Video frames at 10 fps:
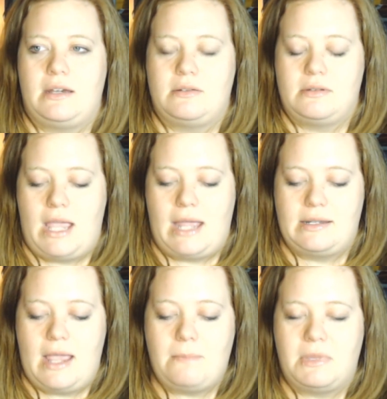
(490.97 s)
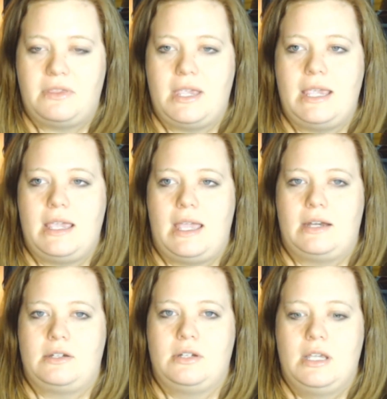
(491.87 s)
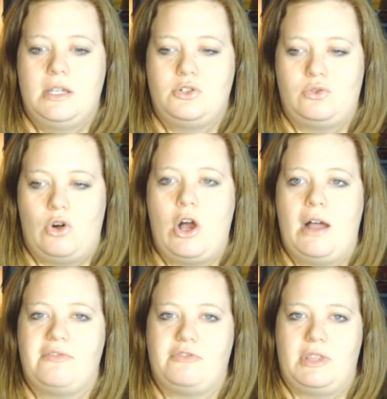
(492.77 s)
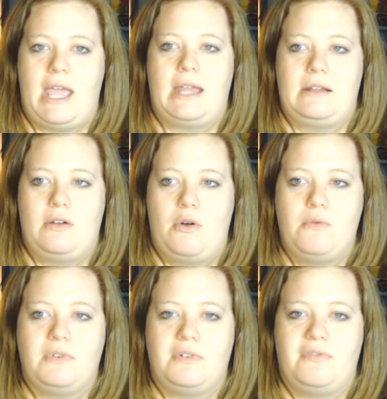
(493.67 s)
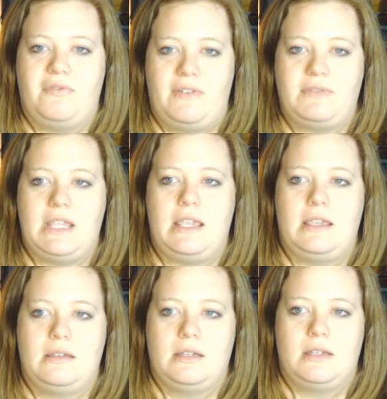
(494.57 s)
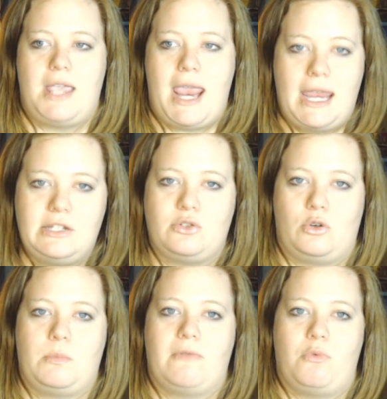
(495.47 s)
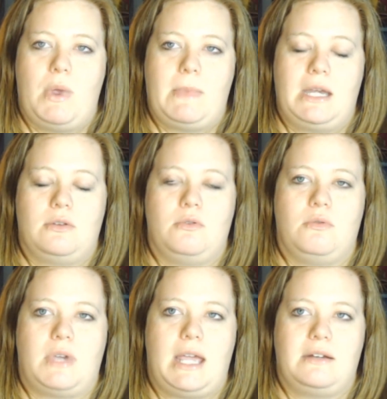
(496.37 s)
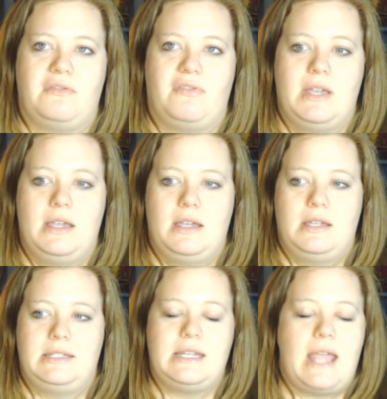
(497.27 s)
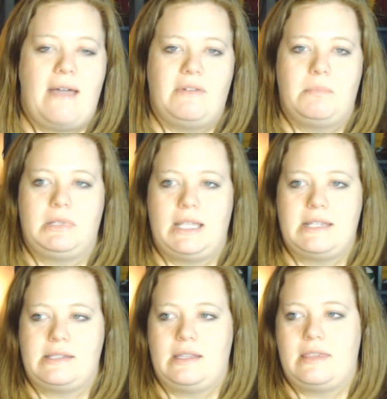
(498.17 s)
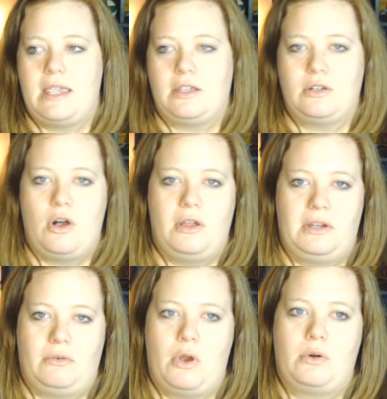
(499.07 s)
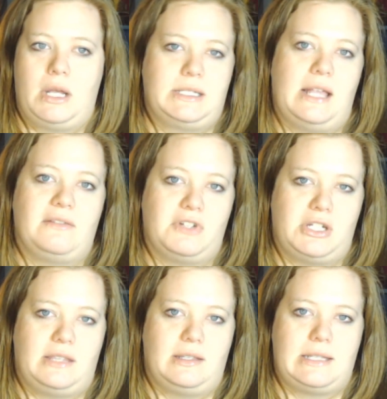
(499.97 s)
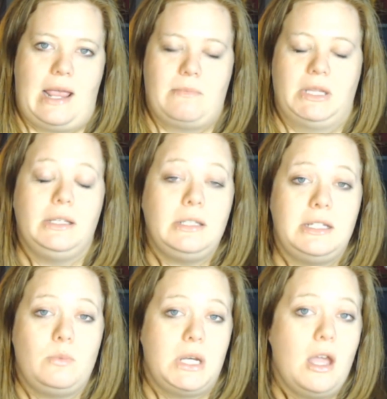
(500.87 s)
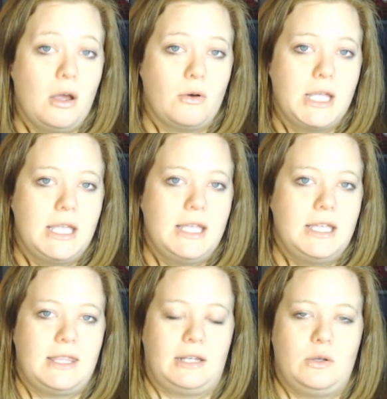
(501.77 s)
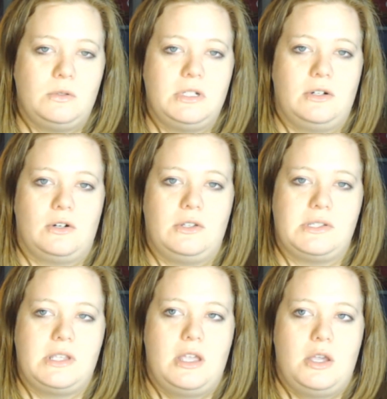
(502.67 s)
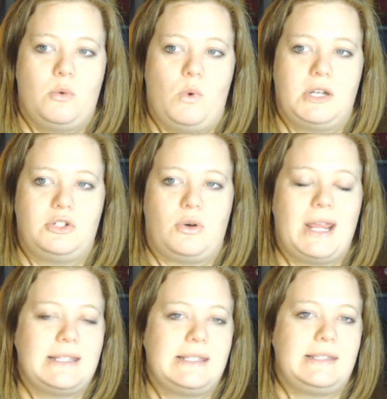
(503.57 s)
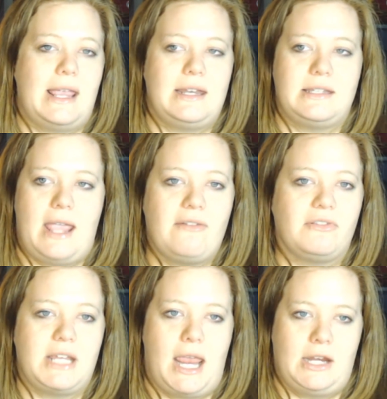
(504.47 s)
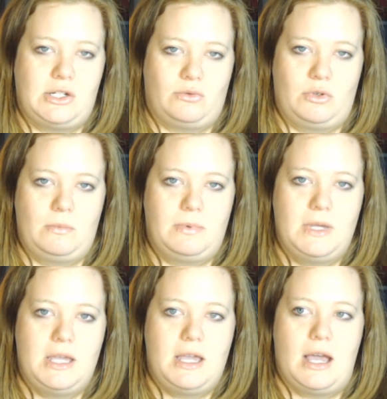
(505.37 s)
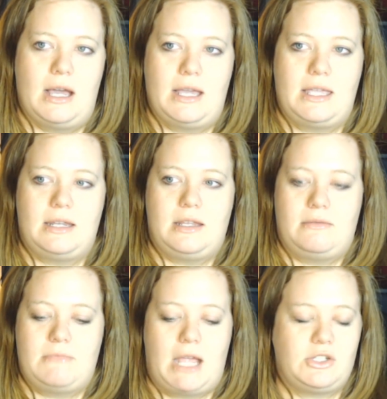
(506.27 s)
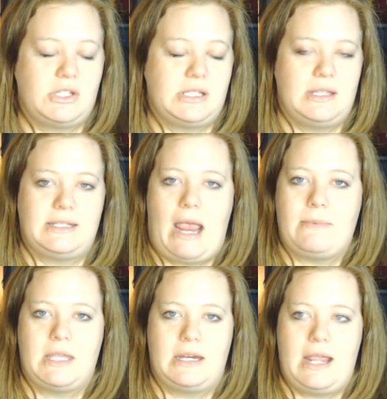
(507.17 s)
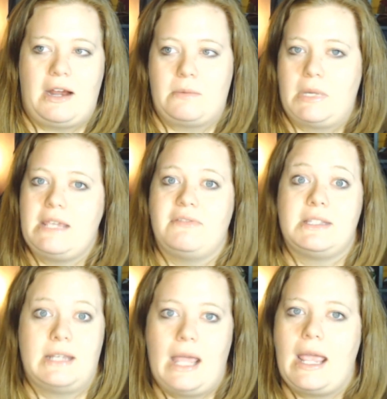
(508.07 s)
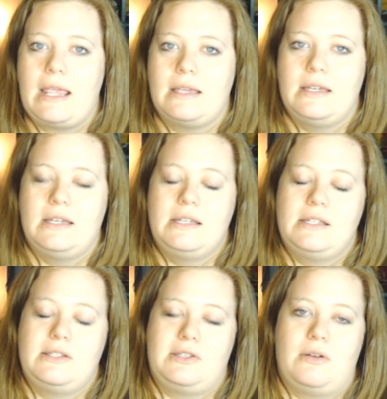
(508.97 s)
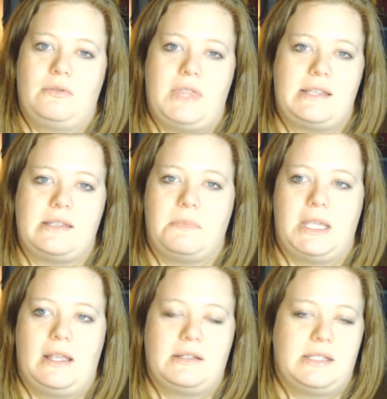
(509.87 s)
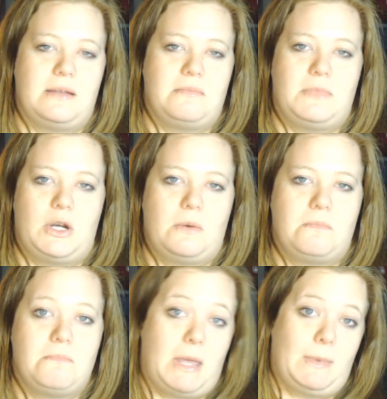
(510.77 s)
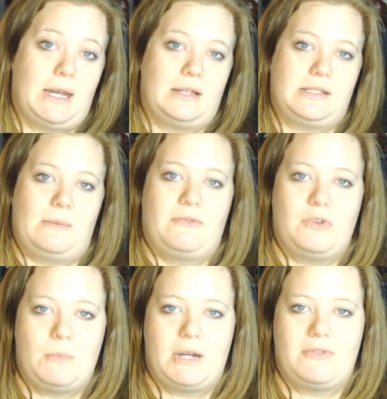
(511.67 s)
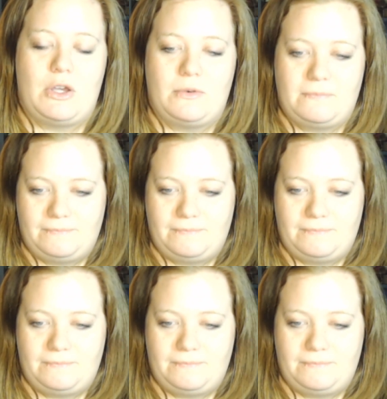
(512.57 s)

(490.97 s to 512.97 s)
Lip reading: had empathy and draw for that over 50 age group of women who kind of didn't have a place that they could call their own on television at the time. But little did we know that Golden Girls would transcend every age group, and not just in the time that it aired, but even today. So that's something else that, maybe not some of you might have known.